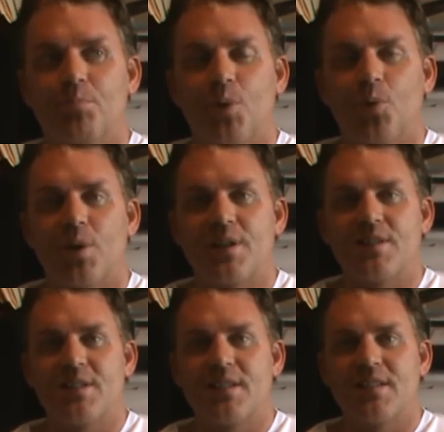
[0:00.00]
But what
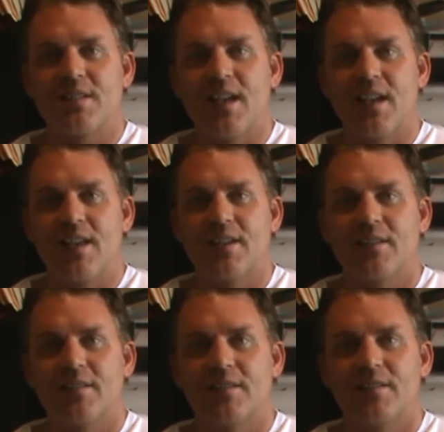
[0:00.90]
does he say?
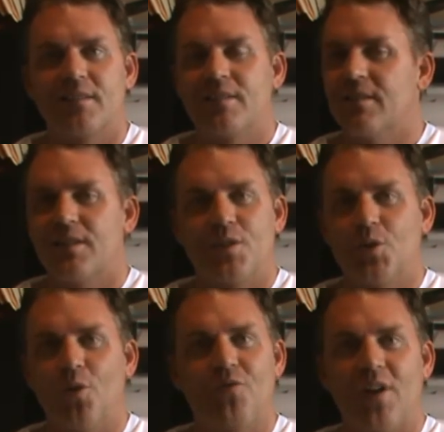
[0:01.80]

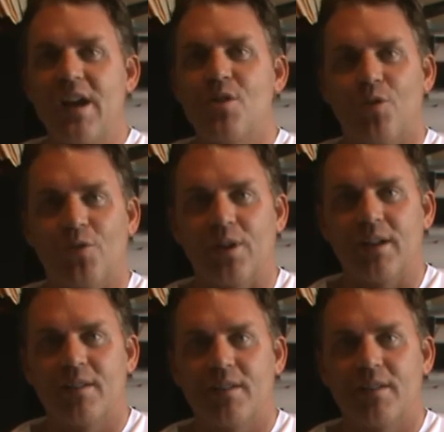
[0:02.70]
Don't fight over it.